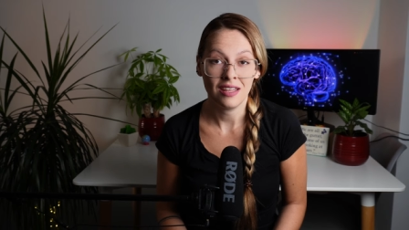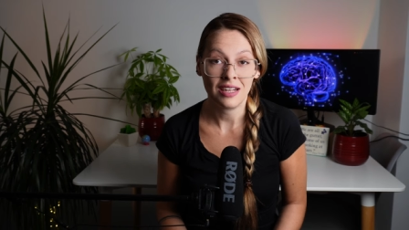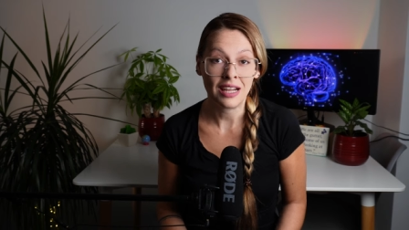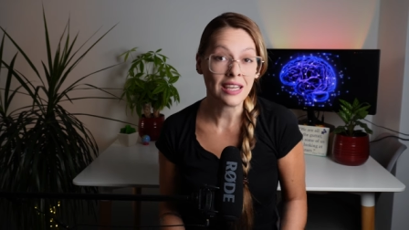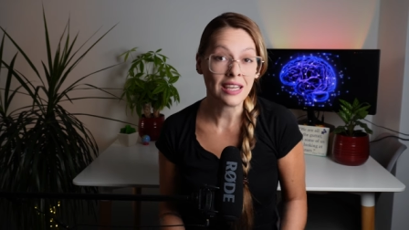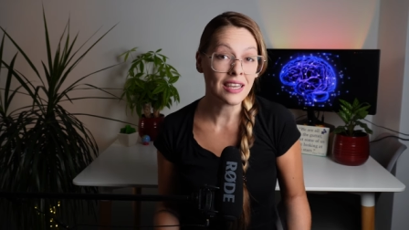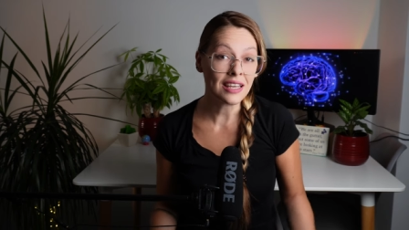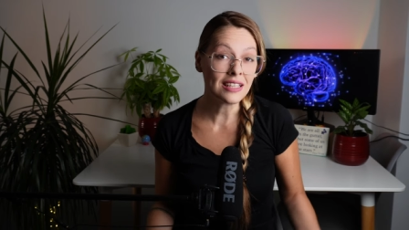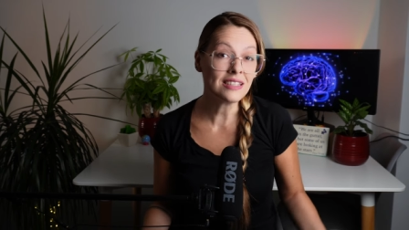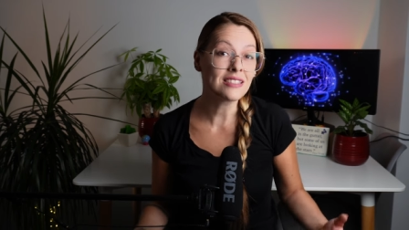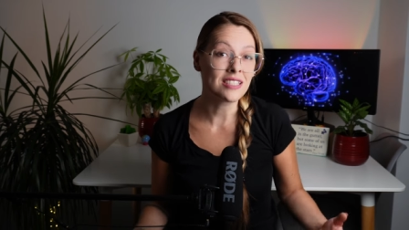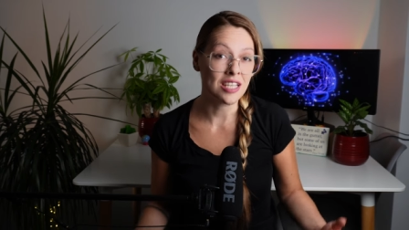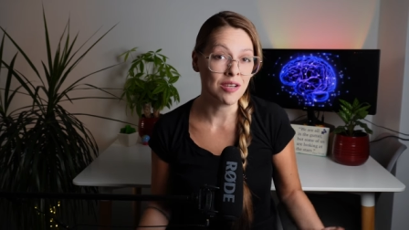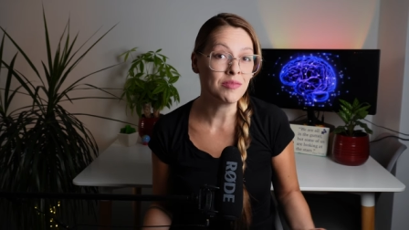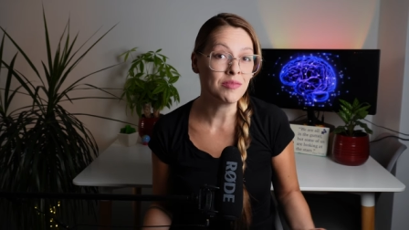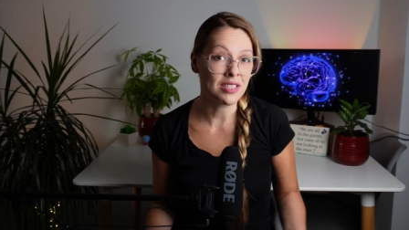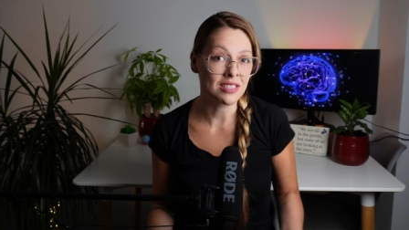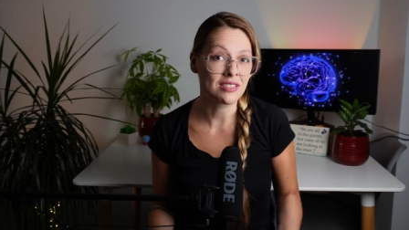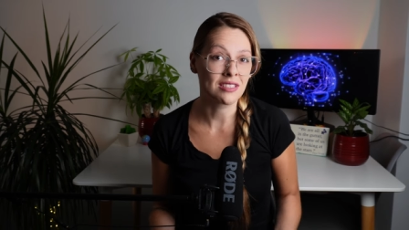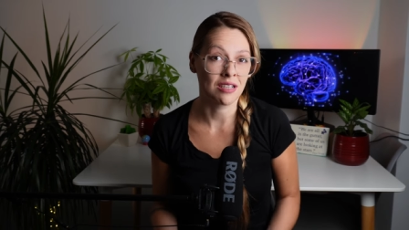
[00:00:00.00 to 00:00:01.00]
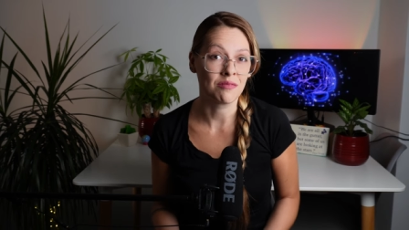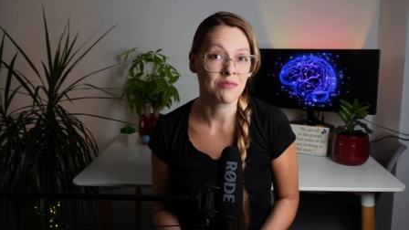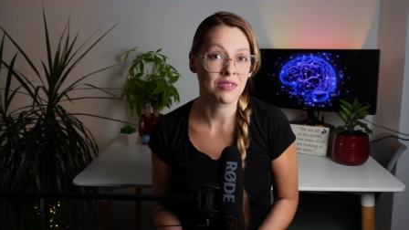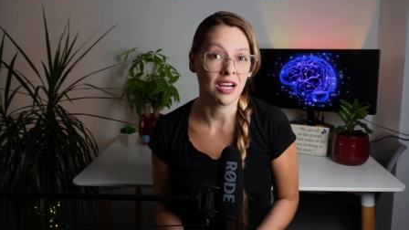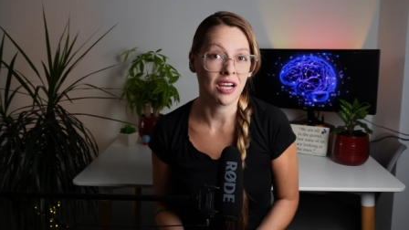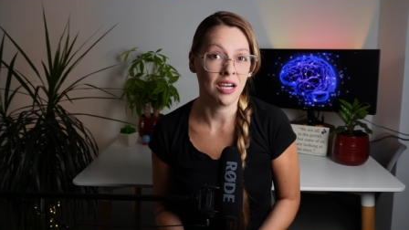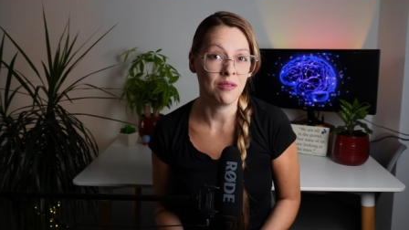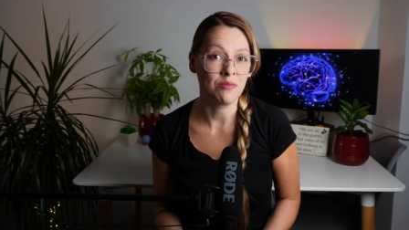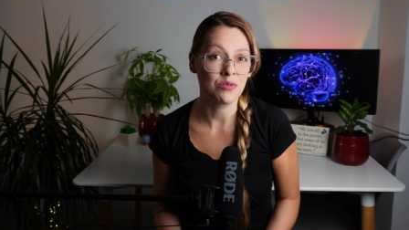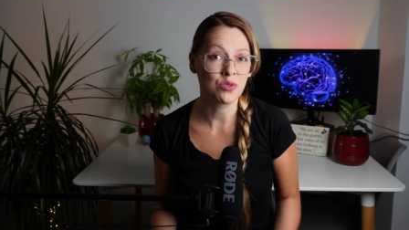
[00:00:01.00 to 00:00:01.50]
And I get tempted
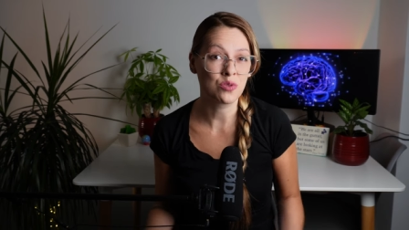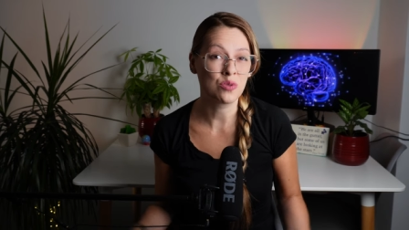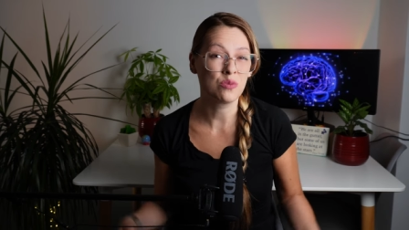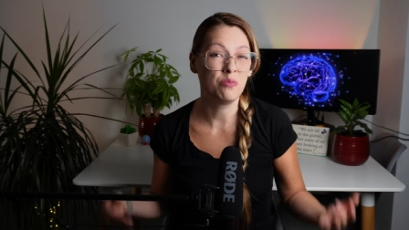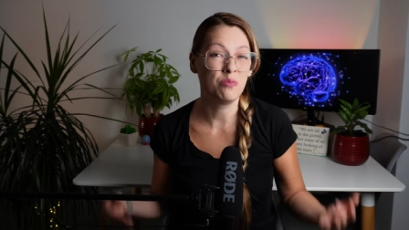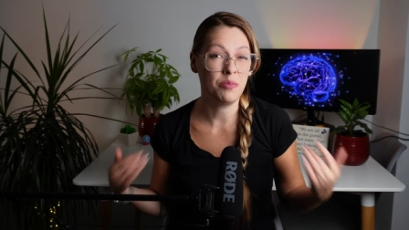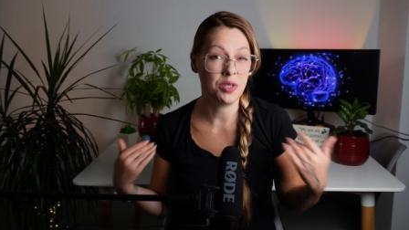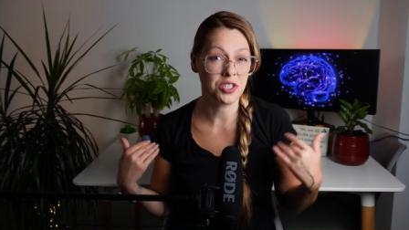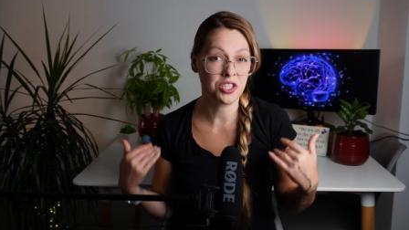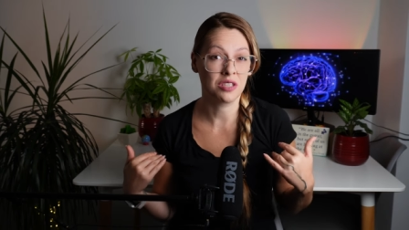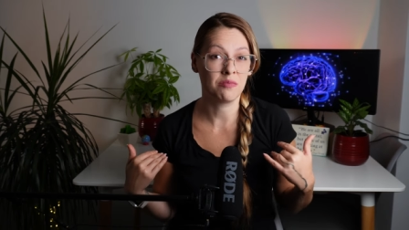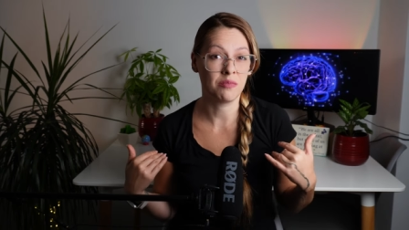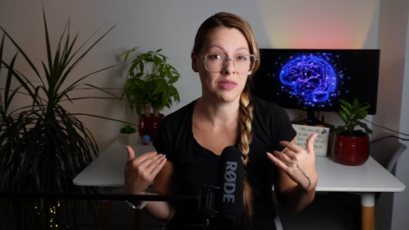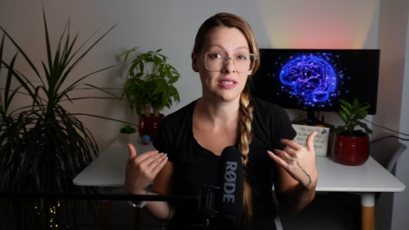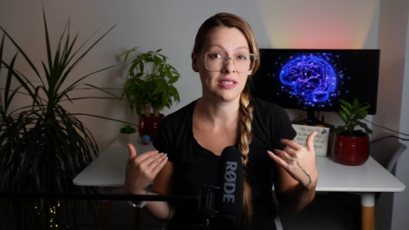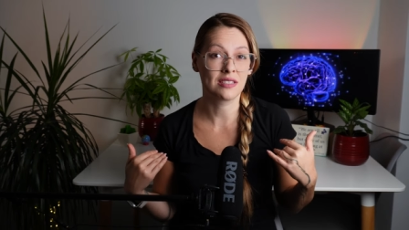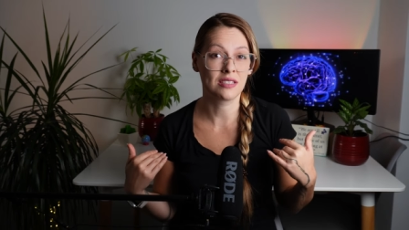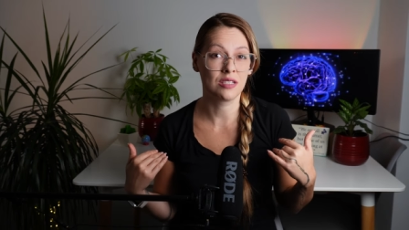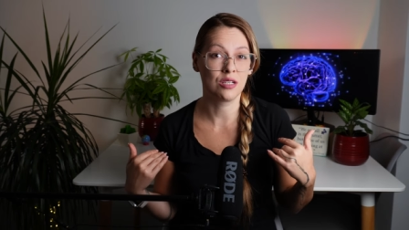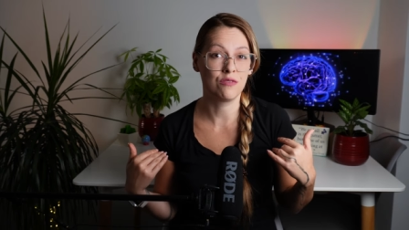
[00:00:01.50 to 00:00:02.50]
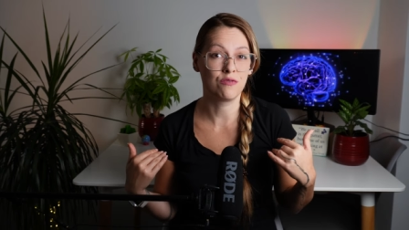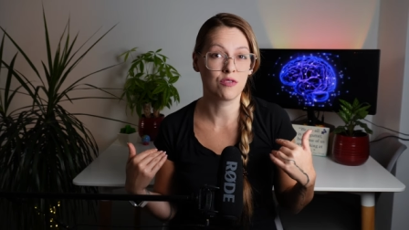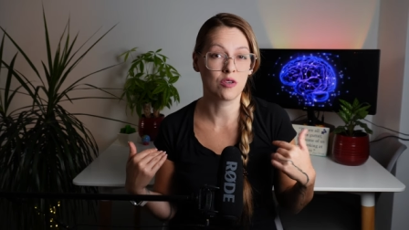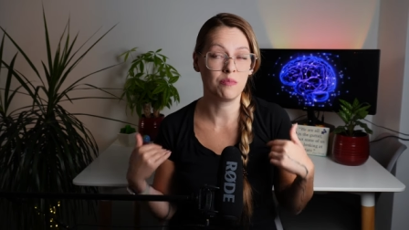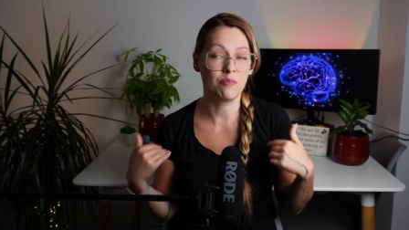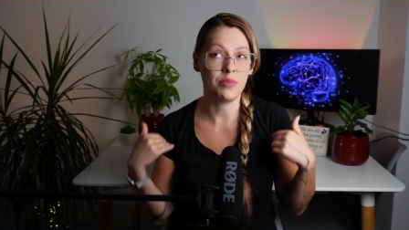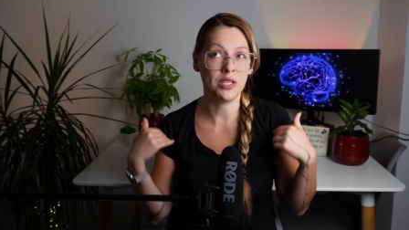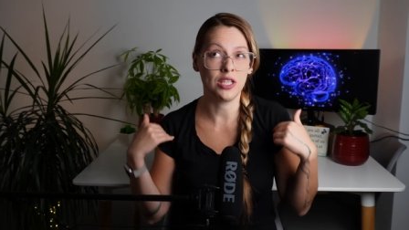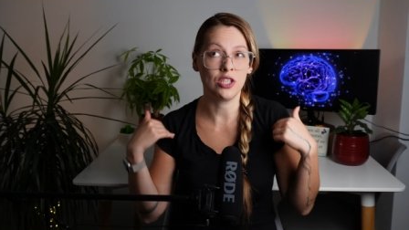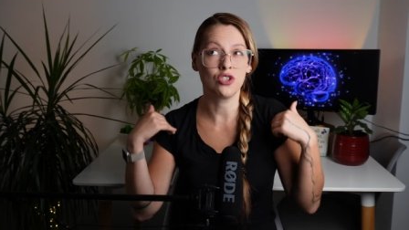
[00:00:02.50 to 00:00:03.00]
sometimes to bitch at myself for
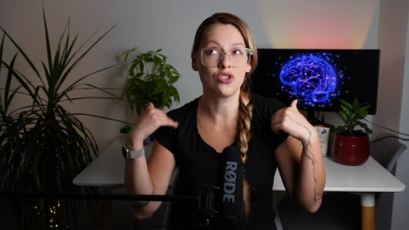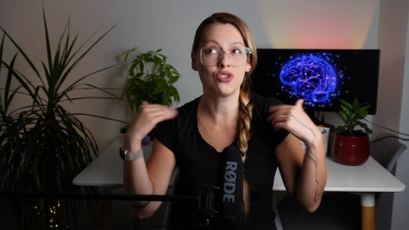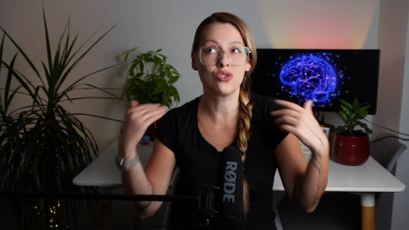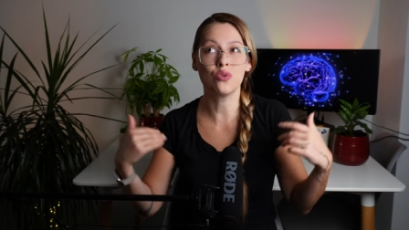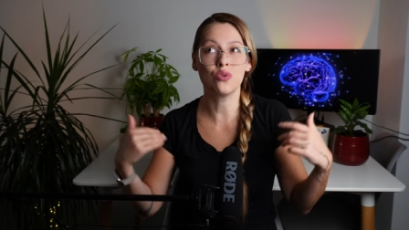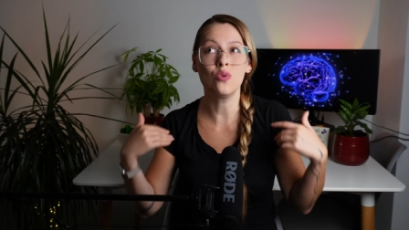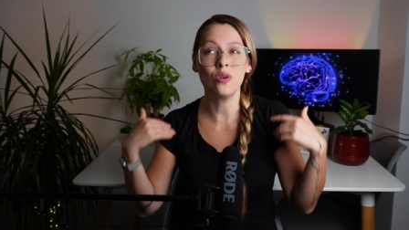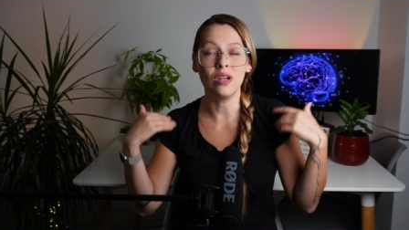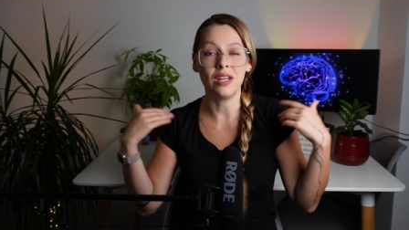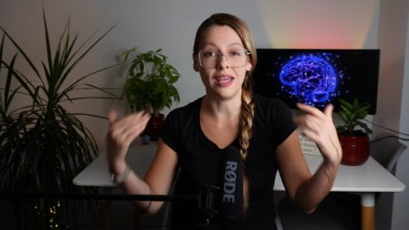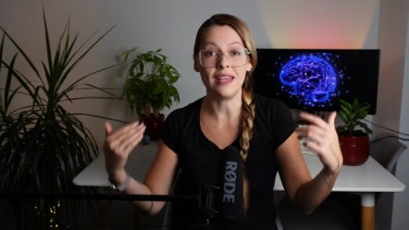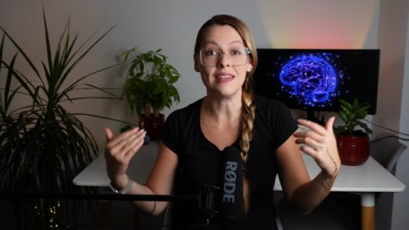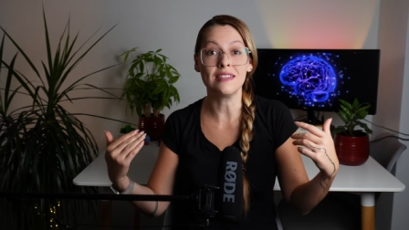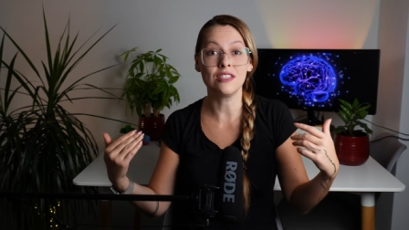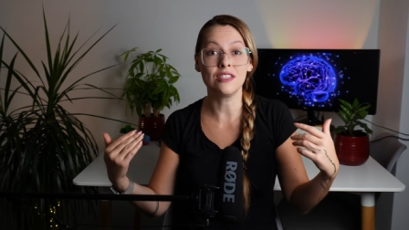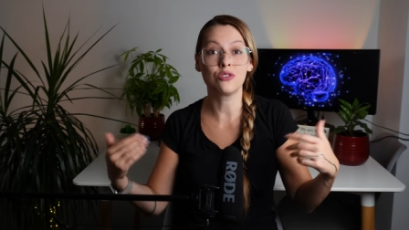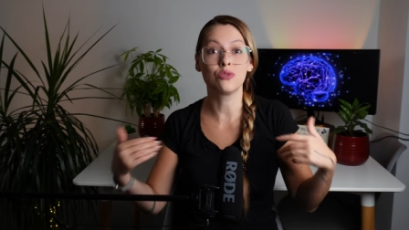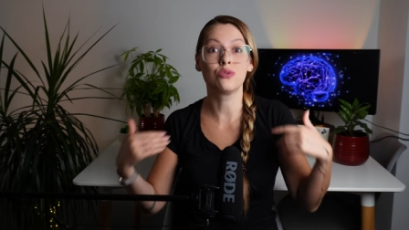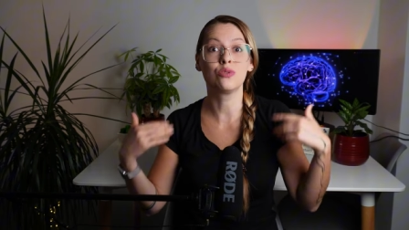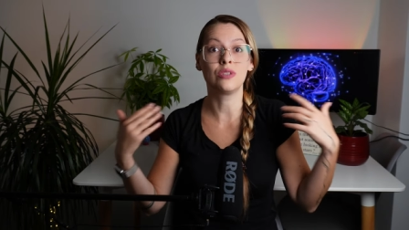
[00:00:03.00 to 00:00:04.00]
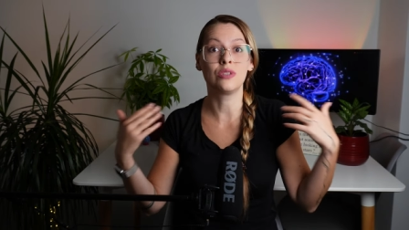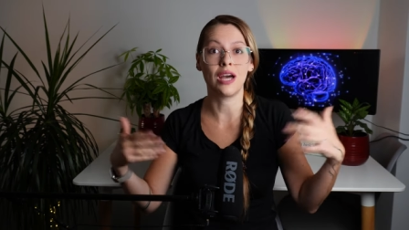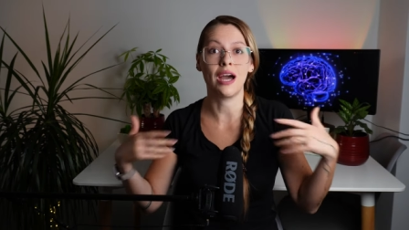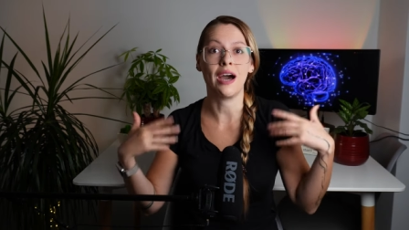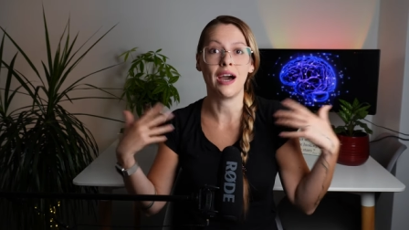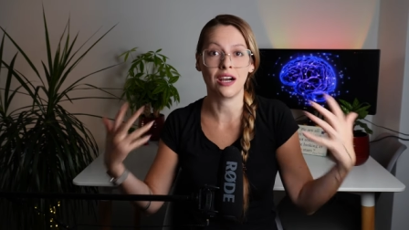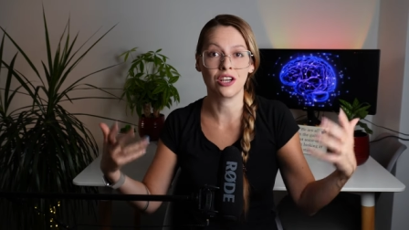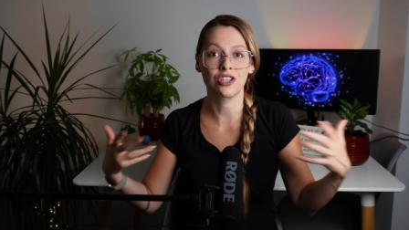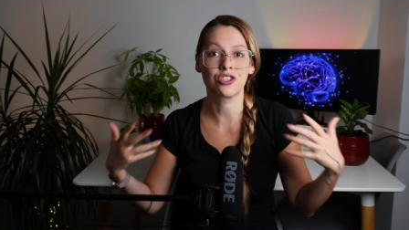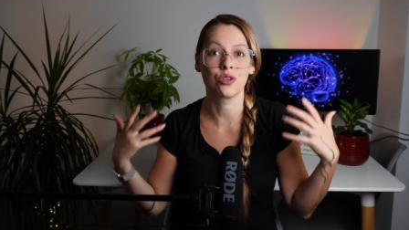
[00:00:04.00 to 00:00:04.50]
being too lazy to do the
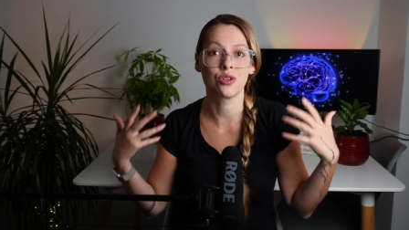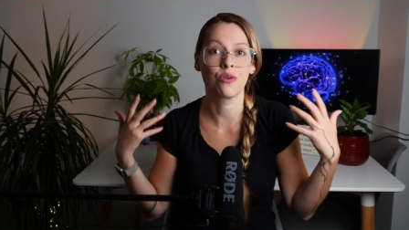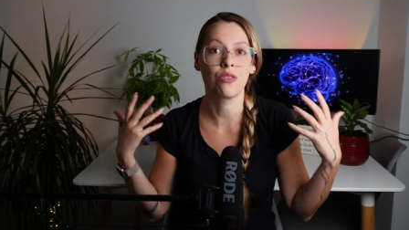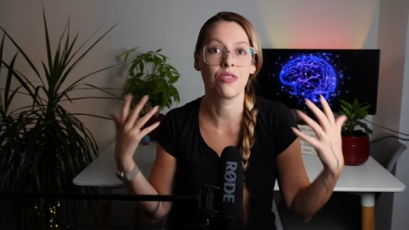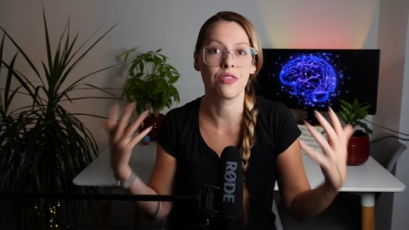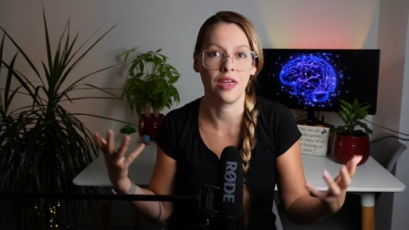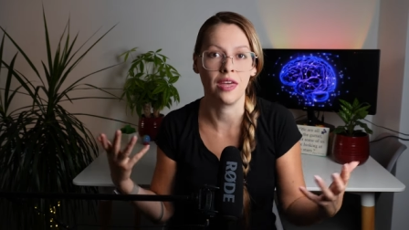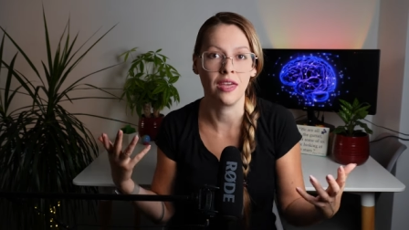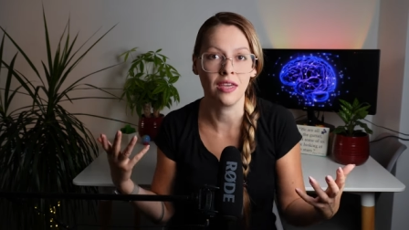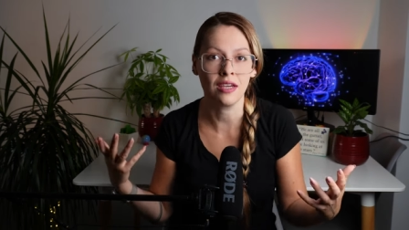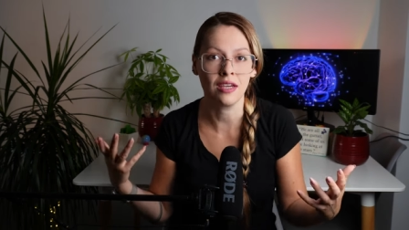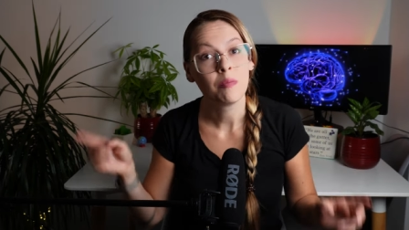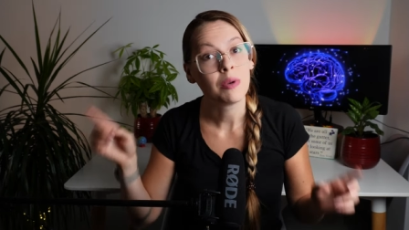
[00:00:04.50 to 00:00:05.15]
actual thing.